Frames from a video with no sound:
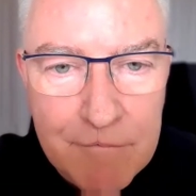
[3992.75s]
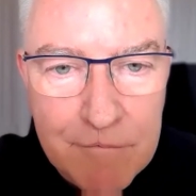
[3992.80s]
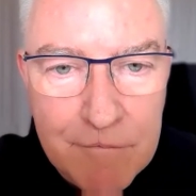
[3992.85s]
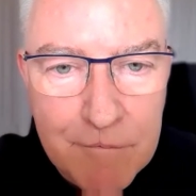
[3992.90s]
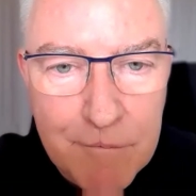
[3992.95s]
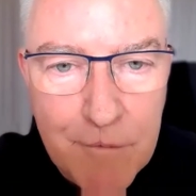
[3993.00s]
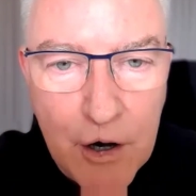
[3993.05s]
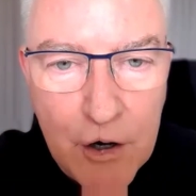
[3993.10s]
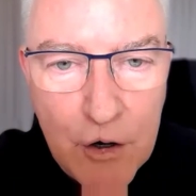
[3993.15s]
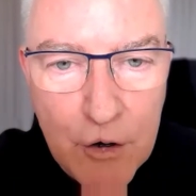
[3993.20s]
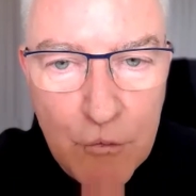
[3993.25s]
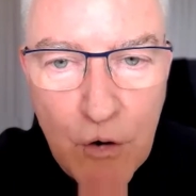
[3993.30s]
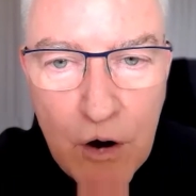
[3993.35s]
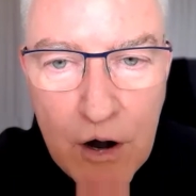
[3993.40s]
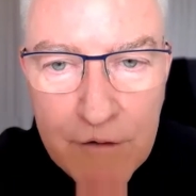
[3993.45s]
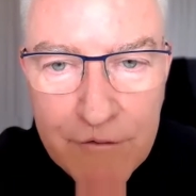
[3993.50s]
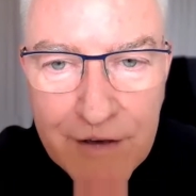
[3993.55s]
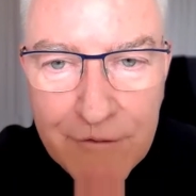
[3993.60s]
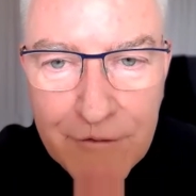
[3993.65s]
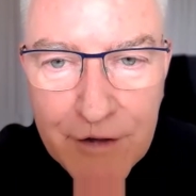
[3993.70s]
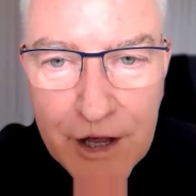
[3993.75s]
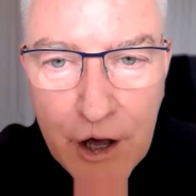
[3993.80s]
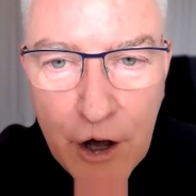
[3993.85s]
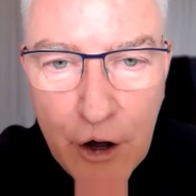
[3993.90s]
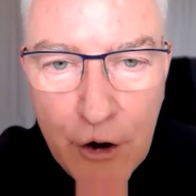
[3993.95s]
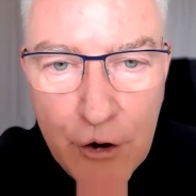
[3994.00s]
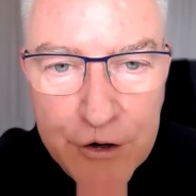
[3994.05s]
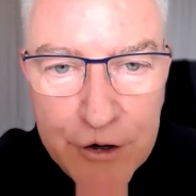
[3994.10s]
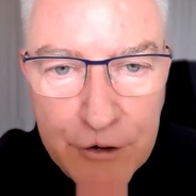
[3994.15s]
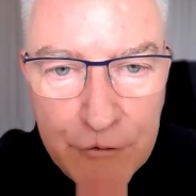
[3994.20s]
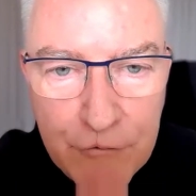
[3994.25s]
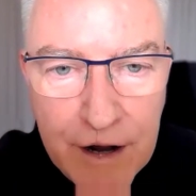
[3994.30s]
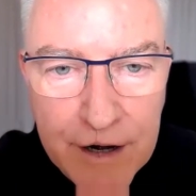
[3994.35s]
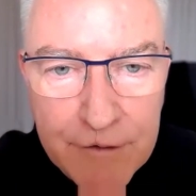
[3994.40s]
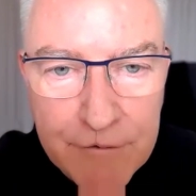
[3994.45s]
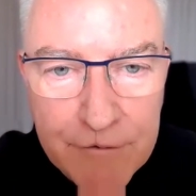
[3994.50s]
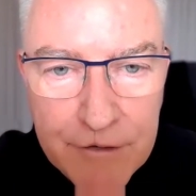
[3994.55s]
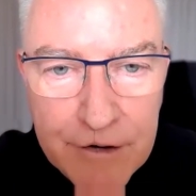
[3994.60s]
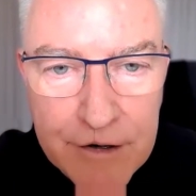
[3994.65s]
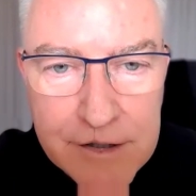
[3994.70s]
My good wife, having owned and
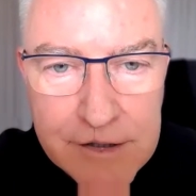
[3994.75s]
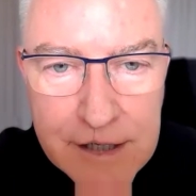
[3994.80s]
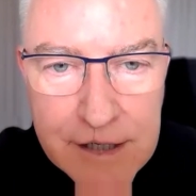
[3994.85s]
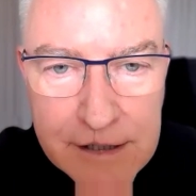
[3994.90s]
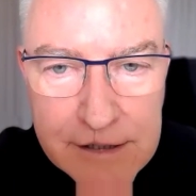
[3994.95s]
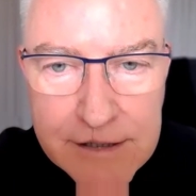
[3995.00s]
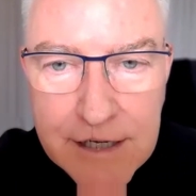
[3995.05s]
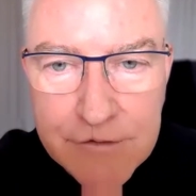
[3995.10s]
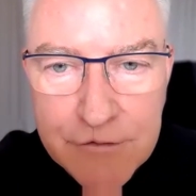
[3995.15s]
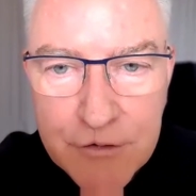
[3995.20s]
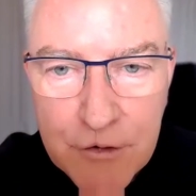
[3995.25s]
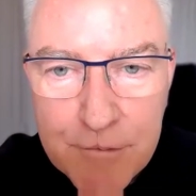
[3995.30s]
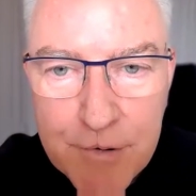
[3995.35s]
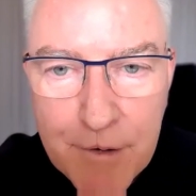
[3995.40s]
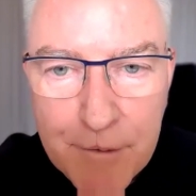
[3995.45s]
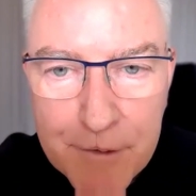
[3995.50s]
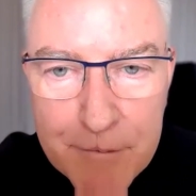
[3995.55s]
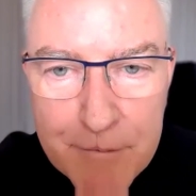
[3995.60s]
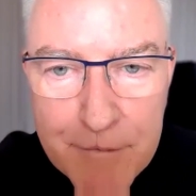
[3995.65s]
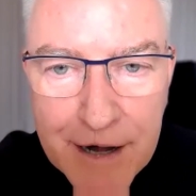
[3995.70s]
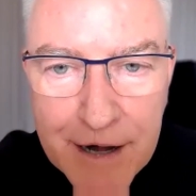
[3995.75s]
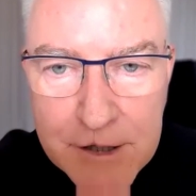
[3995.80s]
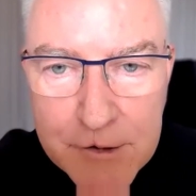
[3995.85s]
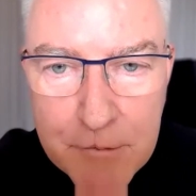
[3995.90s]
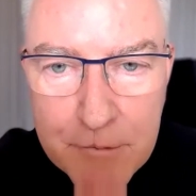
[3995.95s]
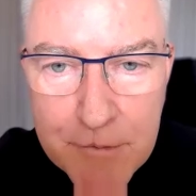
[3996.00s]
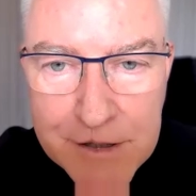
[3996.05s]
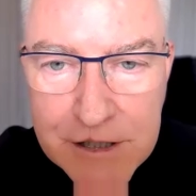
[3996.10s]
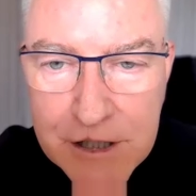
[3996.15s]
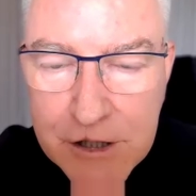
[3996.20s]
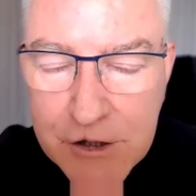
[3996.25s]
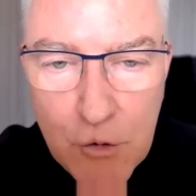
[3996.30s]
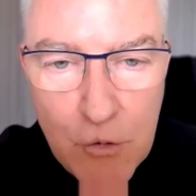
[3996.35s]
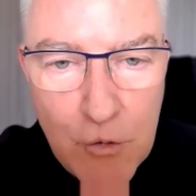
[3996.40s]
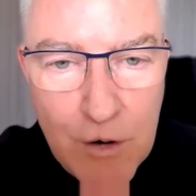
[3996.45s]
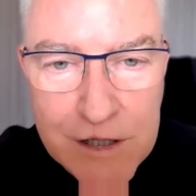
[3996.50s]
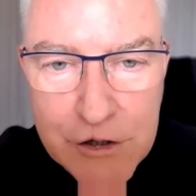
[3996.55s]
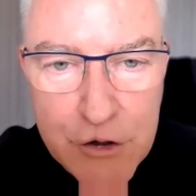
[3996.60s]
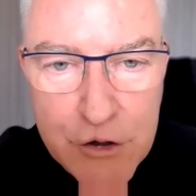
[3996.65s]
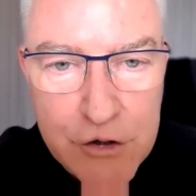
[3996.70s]
run a very successful property management business,
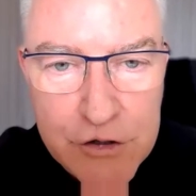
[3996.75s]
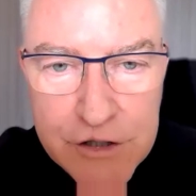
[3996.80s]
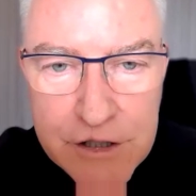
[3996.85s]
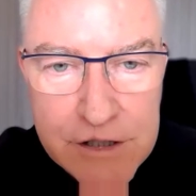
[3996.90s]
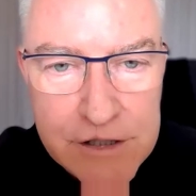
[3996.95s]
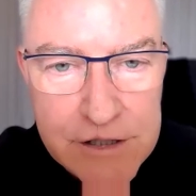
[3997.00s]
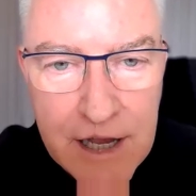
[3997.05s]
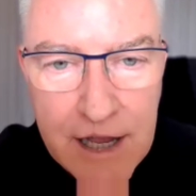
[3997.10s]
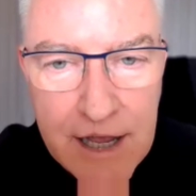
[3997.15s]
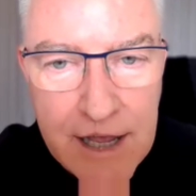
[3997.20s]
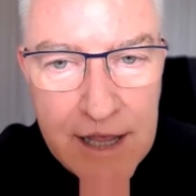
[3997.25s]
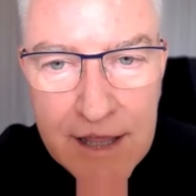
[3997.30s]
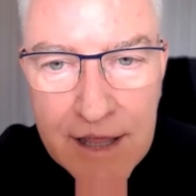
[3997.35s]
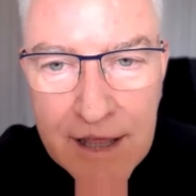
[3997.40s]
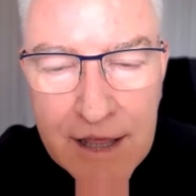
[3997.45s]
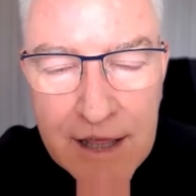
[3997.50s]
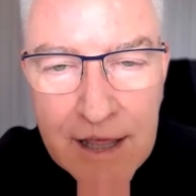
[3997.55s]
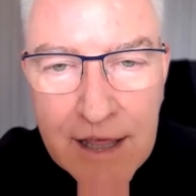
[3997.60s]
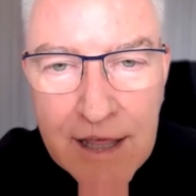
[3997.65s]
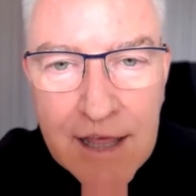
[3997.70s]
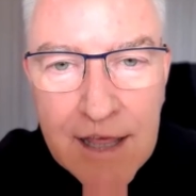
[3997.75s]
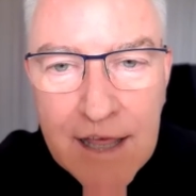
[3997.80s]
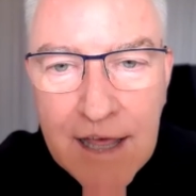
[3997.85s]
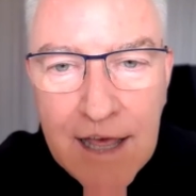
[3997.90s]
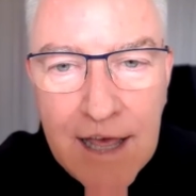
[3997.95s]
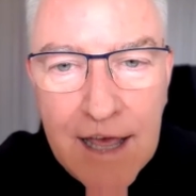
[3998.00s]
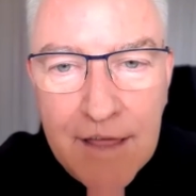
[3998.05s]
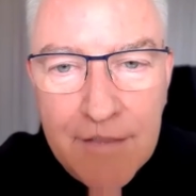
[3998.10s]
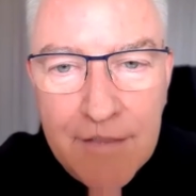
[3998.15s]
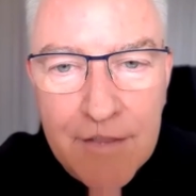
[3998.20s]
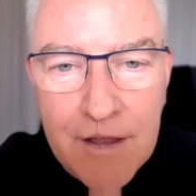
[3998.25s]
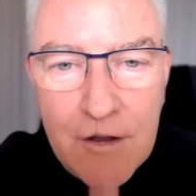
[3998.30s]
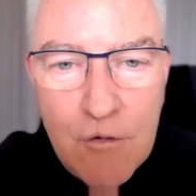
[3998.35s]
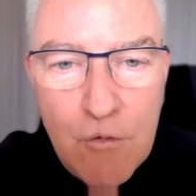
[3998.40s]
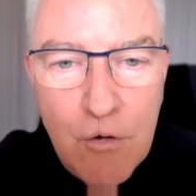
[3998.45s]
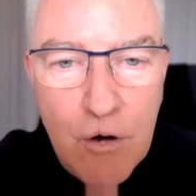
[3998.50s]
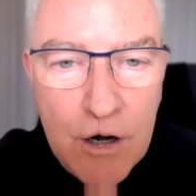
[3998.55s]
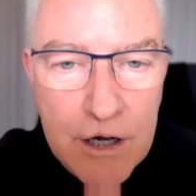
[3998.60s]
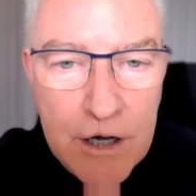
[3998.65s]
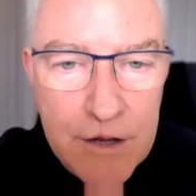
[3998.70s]
always used to say the
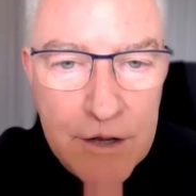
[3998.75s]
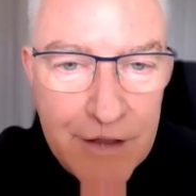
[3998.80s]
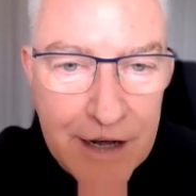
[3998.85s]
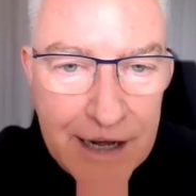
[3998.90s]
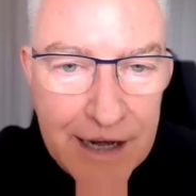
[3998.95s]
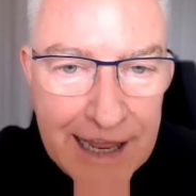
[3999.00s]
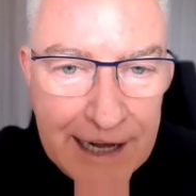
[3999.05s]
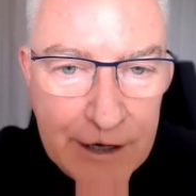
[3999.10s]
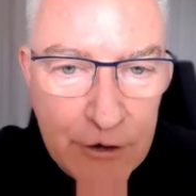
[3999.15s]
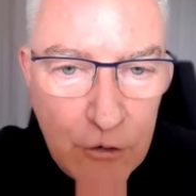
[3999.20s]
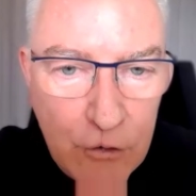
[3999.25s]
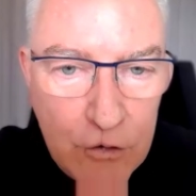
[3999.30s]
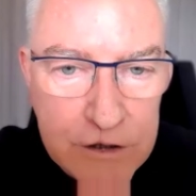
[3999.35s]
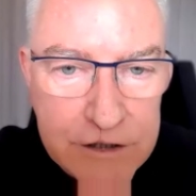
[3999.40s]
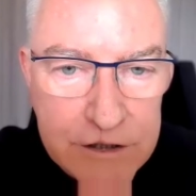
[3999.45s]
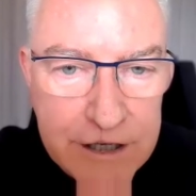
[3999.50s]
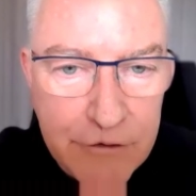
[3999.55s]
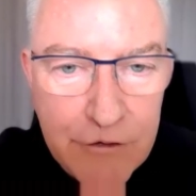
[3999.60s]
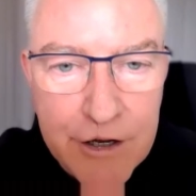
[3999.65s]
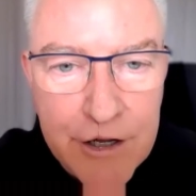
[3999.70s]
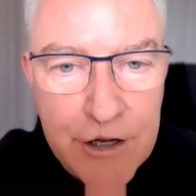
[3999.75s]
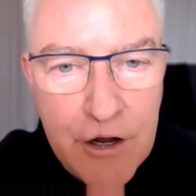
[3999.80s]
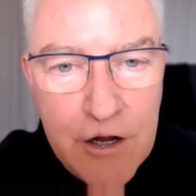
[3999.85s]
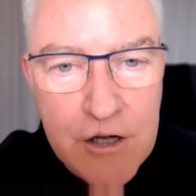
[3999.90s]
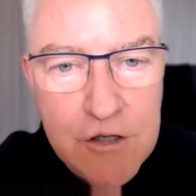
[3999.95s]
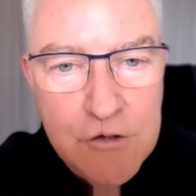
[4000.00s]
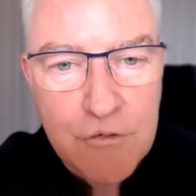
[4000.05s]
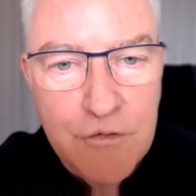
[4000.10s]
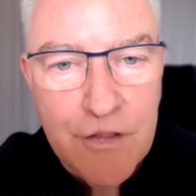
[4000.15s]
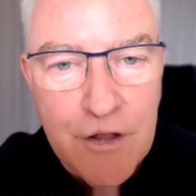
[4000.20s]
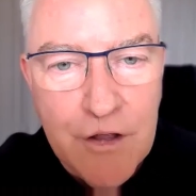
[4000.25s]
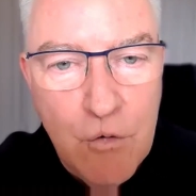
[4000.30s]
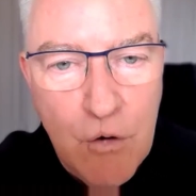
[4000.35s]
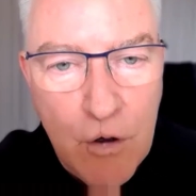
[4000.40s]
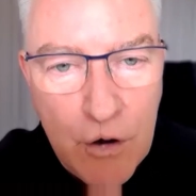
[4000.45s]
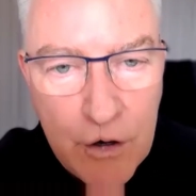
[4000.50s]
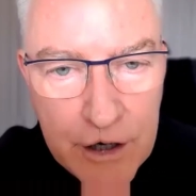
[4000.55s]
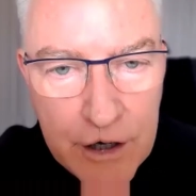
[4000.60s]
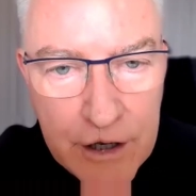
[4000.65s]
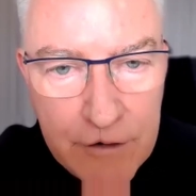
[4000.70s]
quality of the landlord generally goes with the
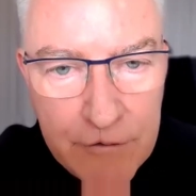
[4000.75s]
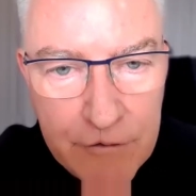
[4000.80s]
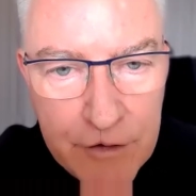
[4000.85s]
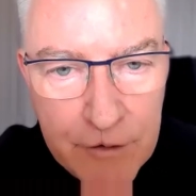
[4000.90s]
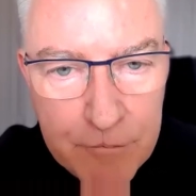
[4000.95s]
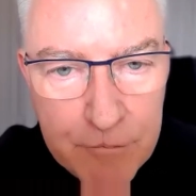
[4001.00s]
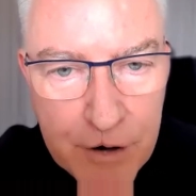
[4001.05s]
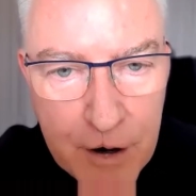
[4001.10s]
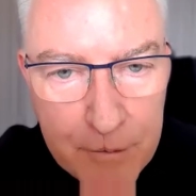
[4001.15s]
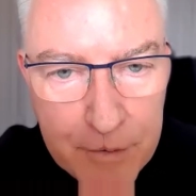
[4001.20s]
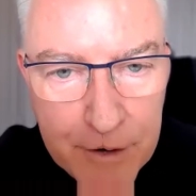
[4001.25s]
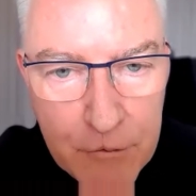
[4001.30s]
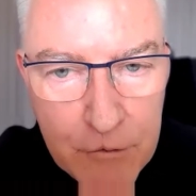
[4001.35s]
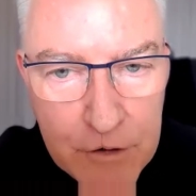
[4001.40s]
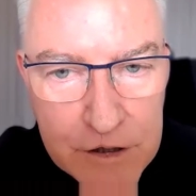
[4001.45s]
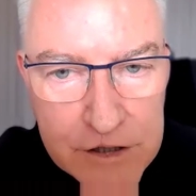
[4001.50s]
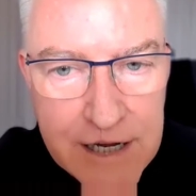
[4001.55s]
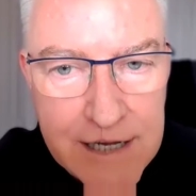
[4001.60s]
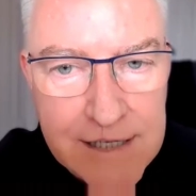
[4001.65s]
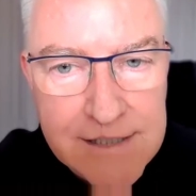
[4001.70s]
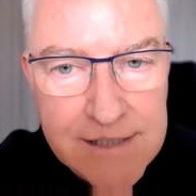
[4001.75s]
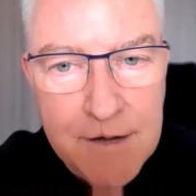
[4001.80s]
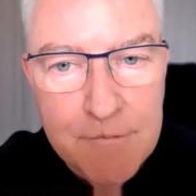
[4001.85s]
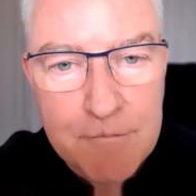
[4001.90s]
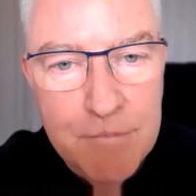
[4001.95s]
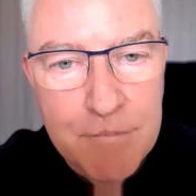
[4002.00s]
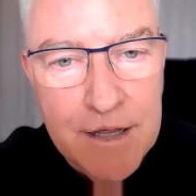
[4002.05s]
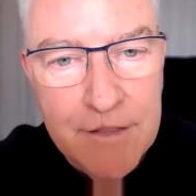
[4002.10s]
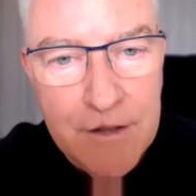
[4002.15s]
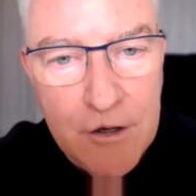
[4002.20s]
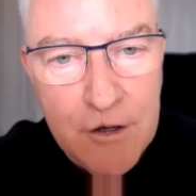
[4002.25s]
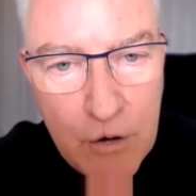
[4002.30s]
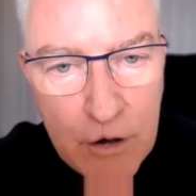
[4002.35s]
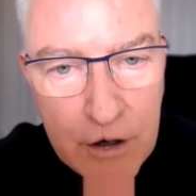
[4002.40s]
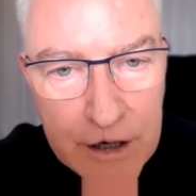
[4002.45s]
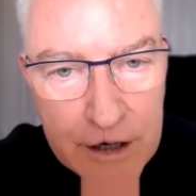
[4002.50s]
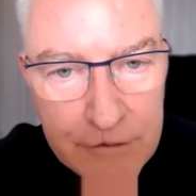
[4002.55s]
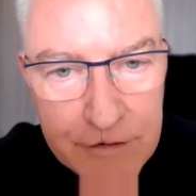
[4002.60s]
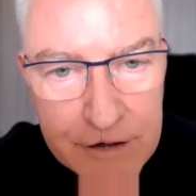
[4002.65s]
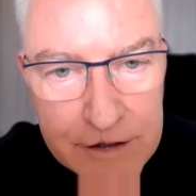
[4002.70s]
quality of the property, which ends up being the
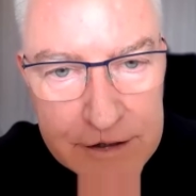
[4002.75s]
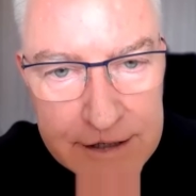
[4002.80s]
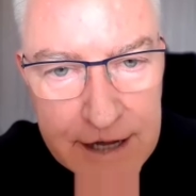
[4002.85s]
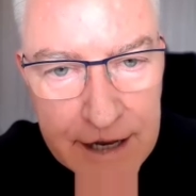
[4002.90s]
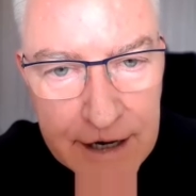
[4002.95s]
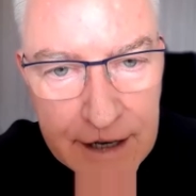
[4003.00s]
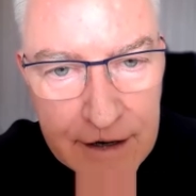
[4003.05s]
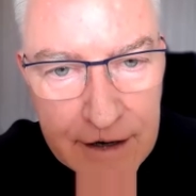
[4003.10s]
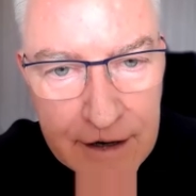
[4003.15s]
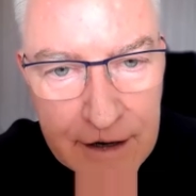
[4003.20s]
quality of the tenant.